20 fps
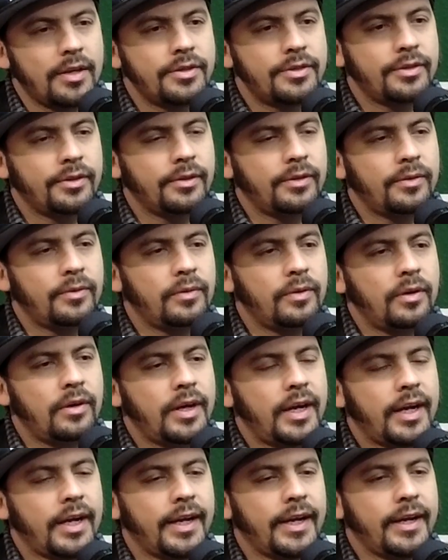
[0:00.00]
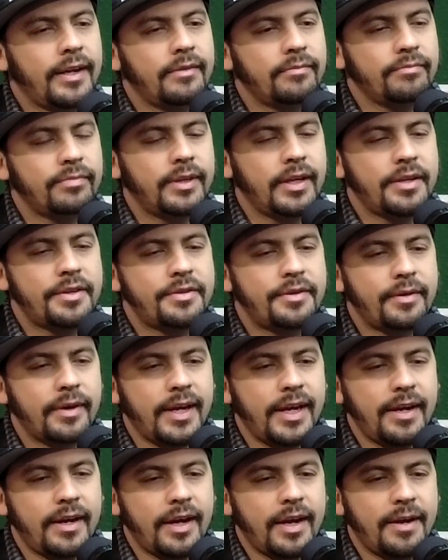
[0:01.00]
So, okay, that's
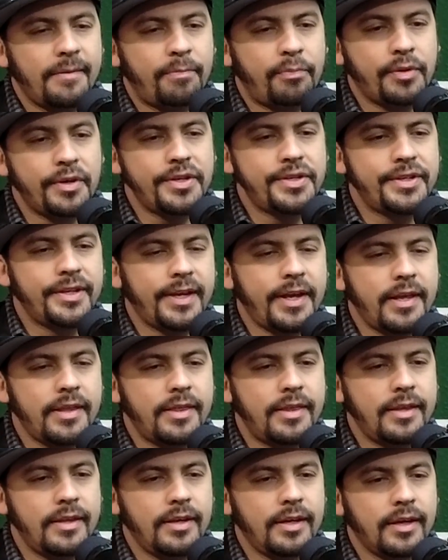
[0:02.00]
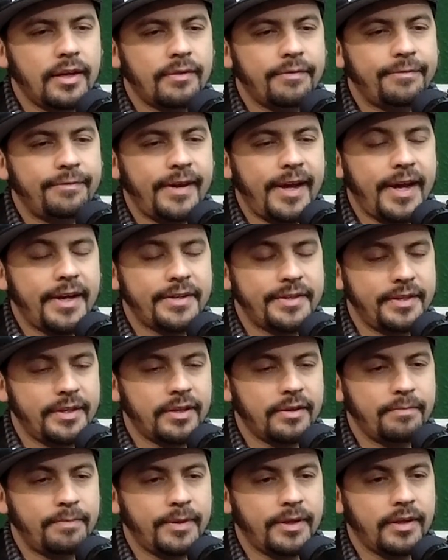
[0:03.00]
great. I appreciate the facts
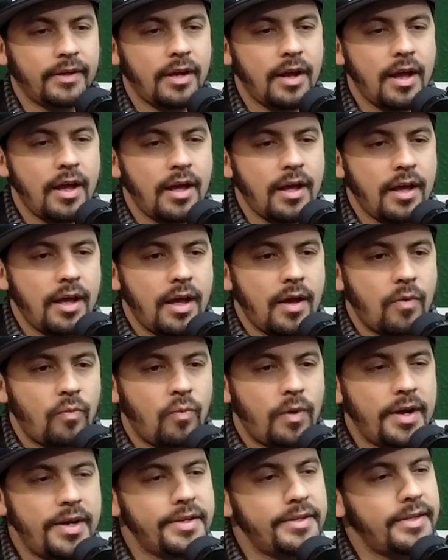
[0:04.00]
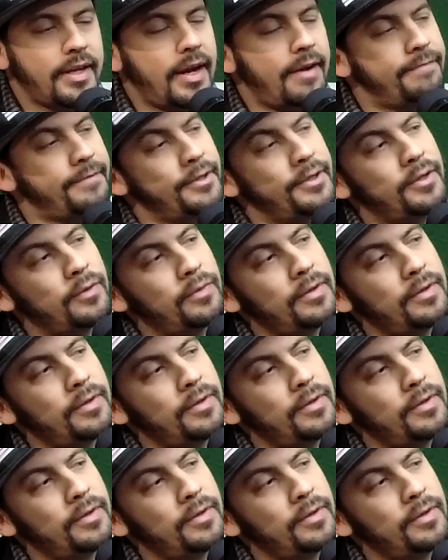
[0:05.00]
here, but what does that have to do